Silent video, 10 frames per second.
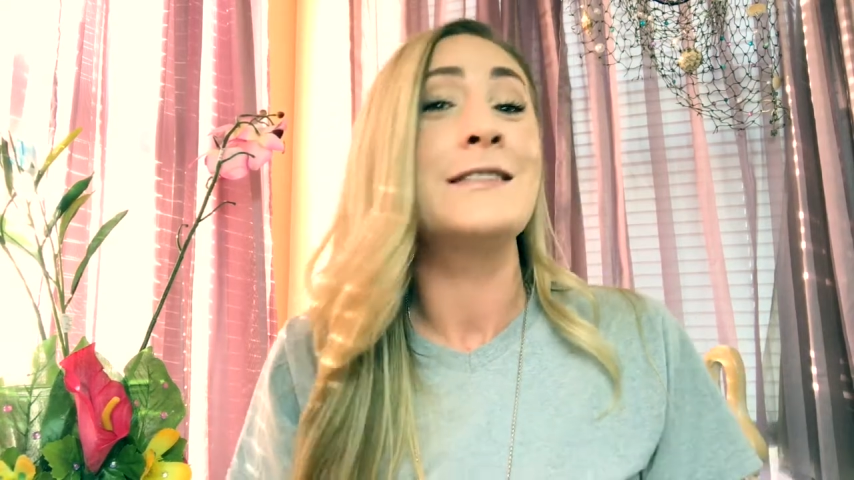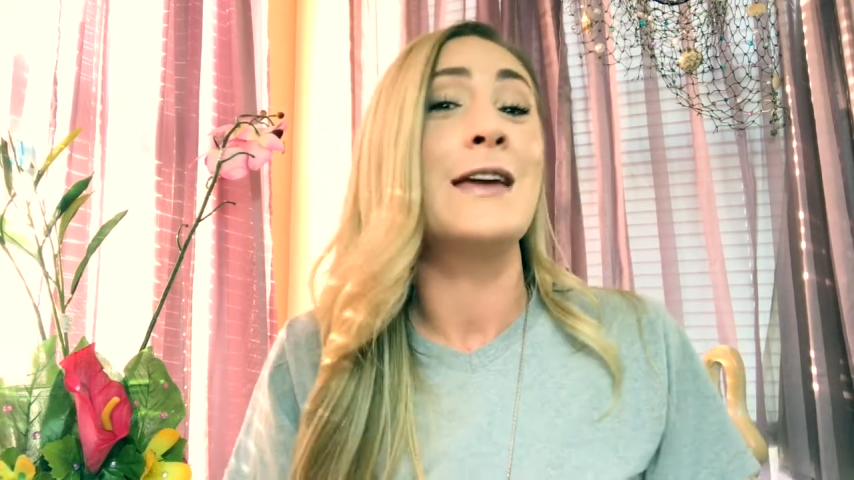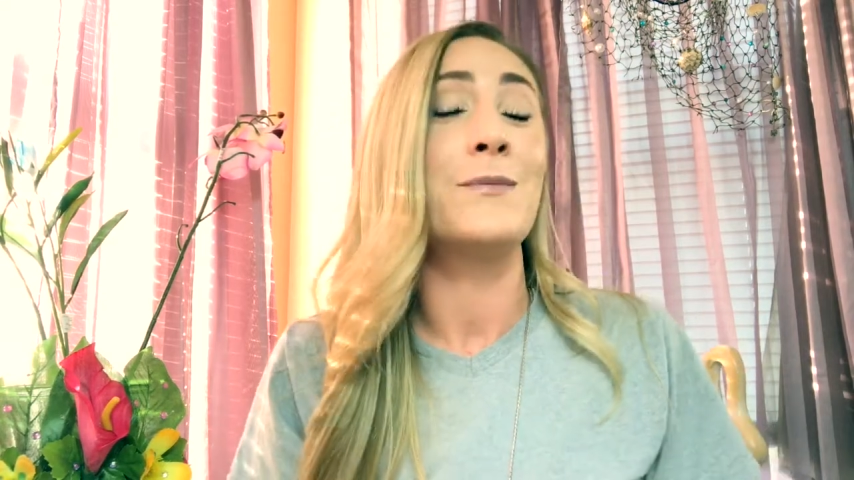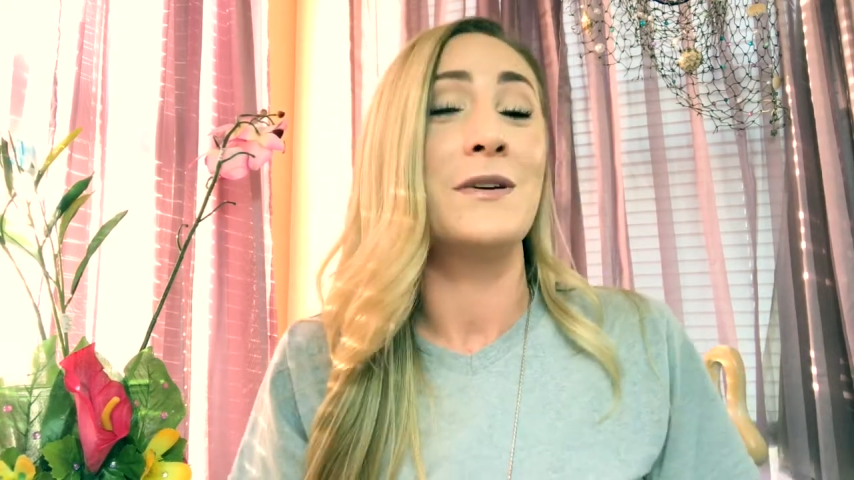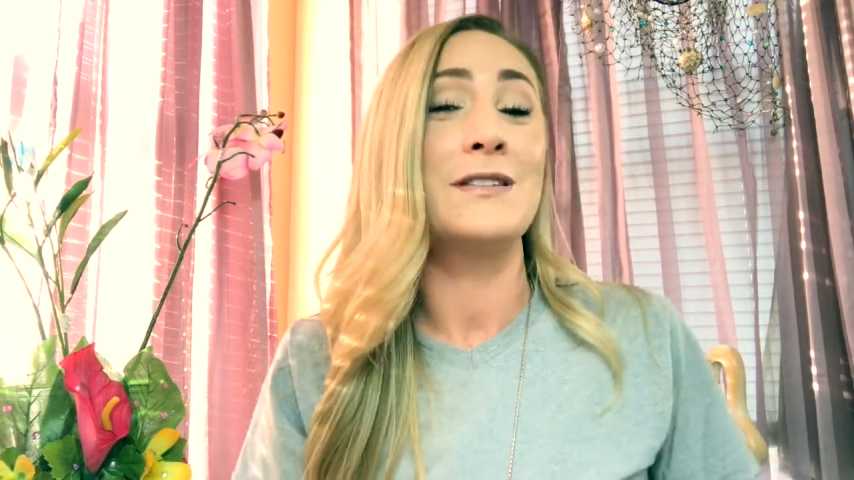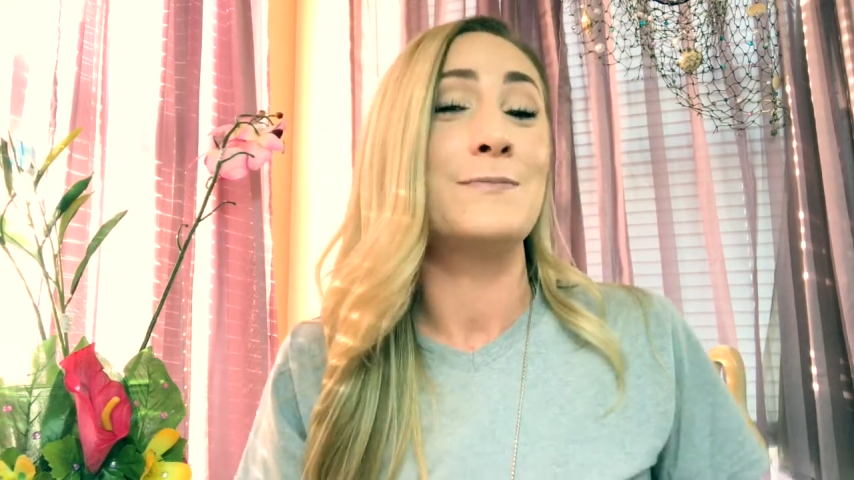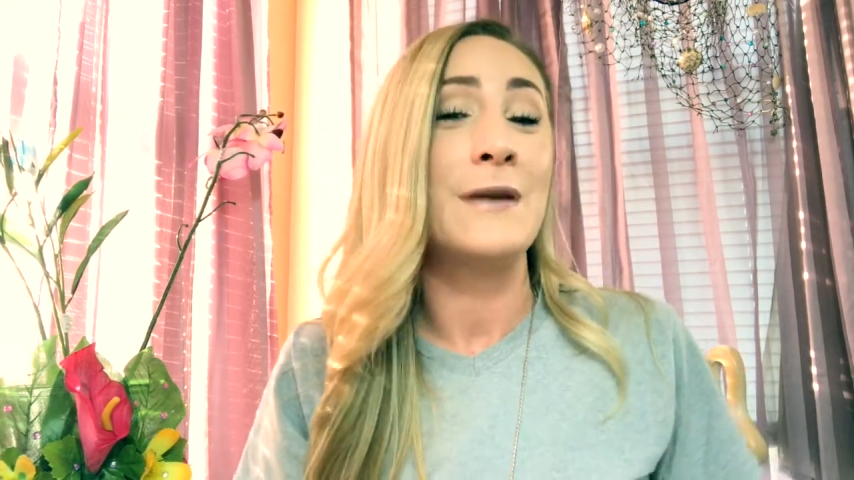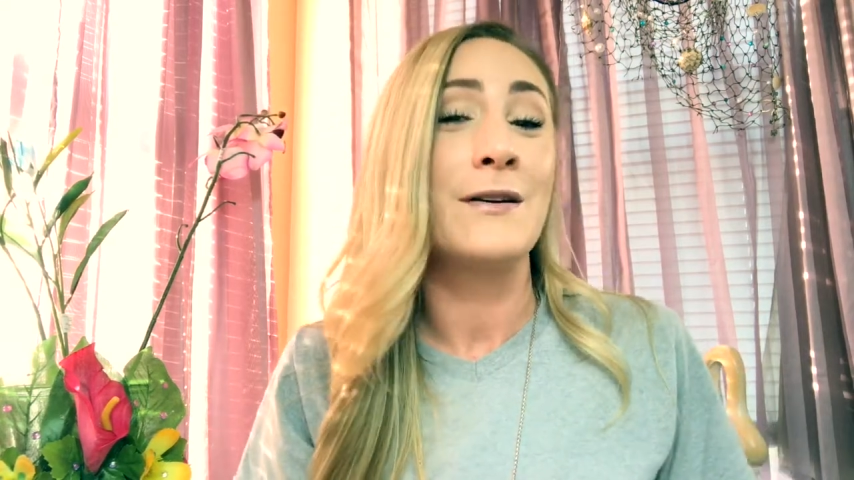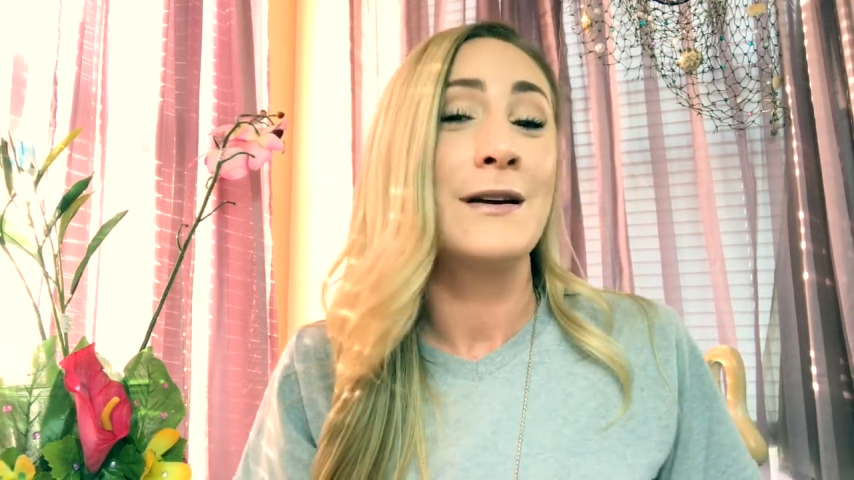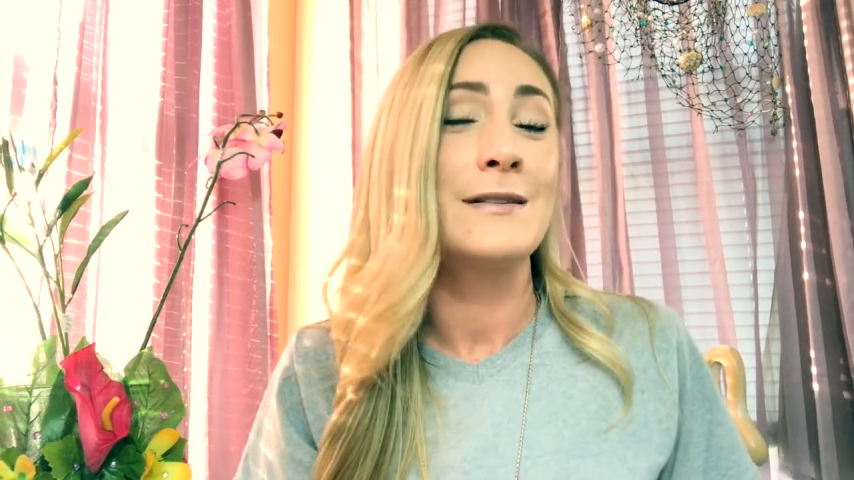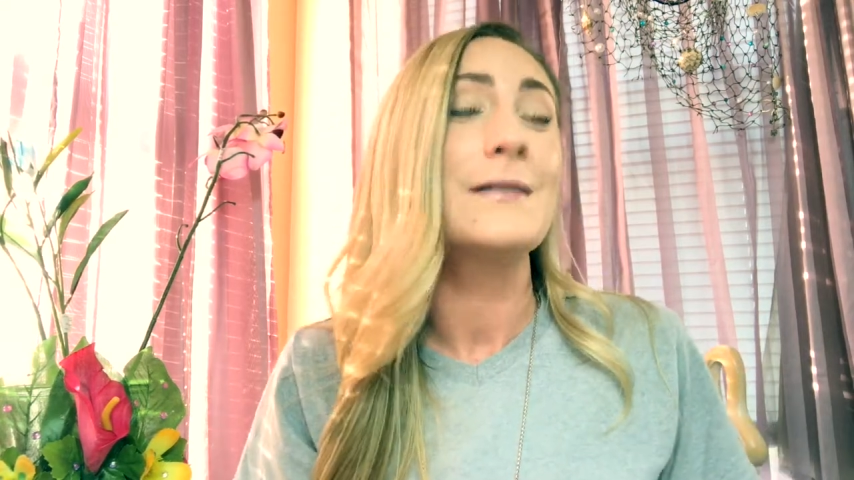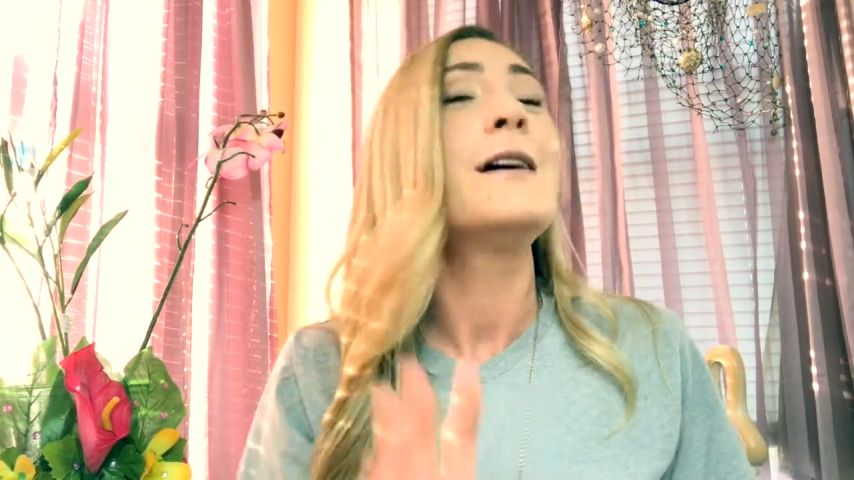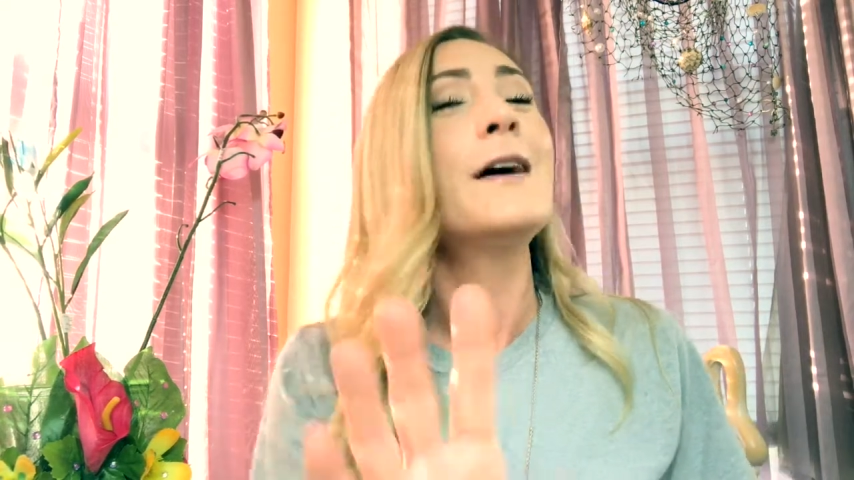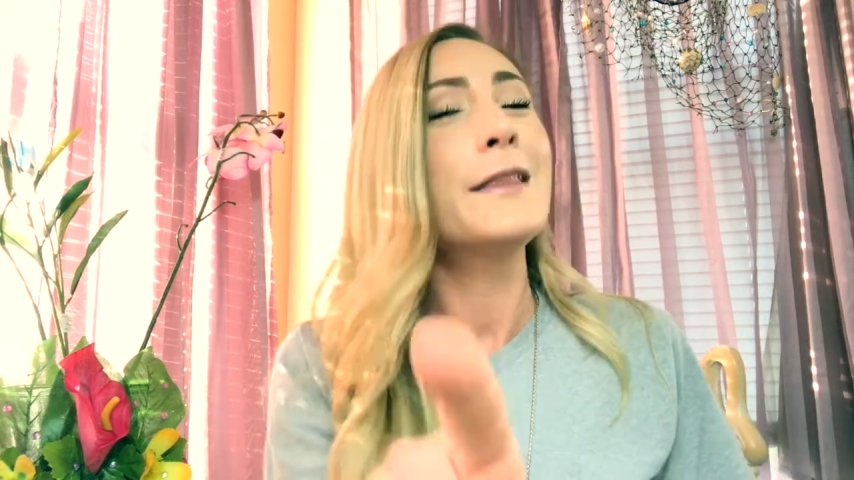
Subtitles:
same experience.